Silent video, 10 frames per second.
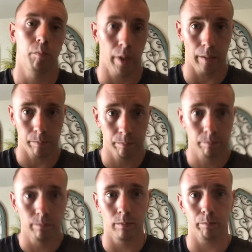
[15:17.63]
but
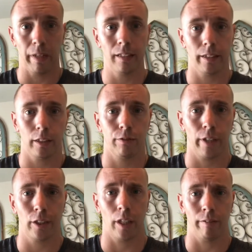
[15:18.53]
mainly it's for
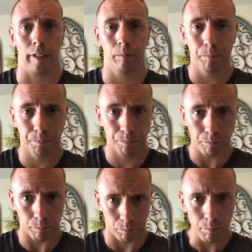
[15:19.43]
HIV,
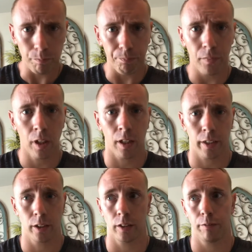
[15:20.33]

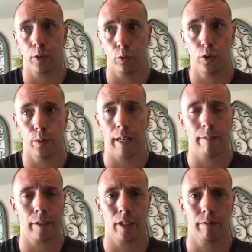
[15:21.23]
because if you do have
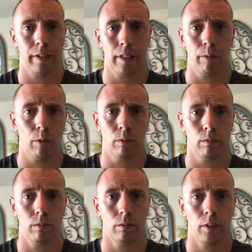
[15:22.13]
HIV, they won't
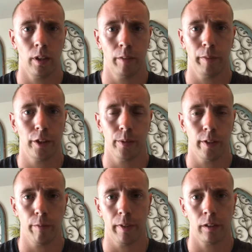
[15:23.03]
admit you
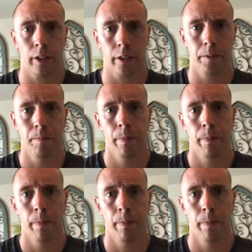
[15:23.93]
into the military.